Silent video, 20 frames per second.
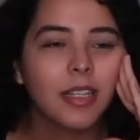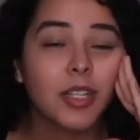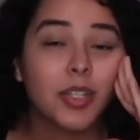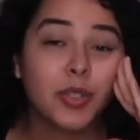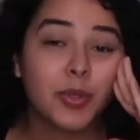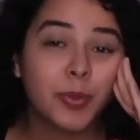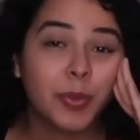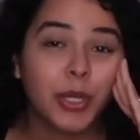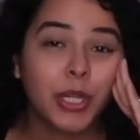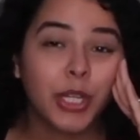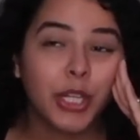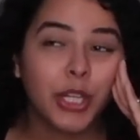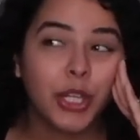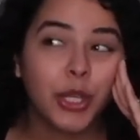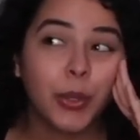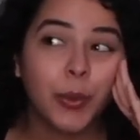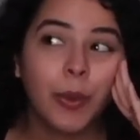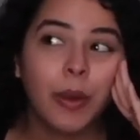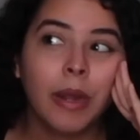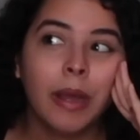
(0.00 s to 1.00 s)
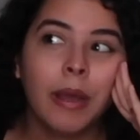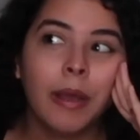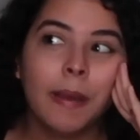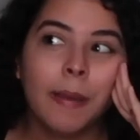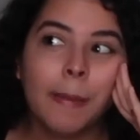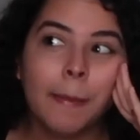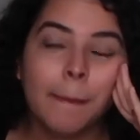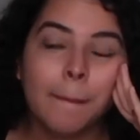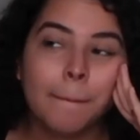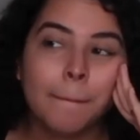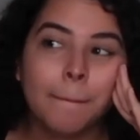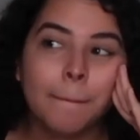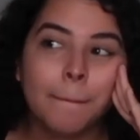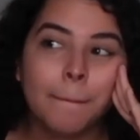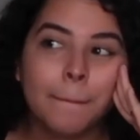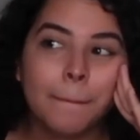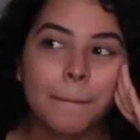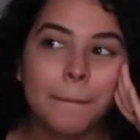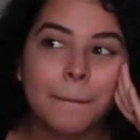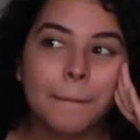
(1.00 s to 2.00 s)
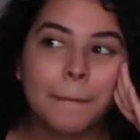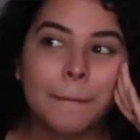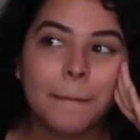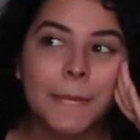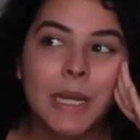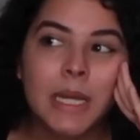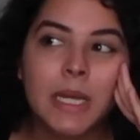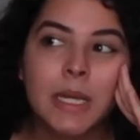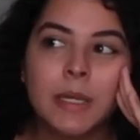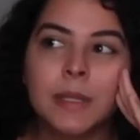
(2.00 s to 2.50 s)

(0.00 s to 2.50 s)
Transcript: it's pretty cute. And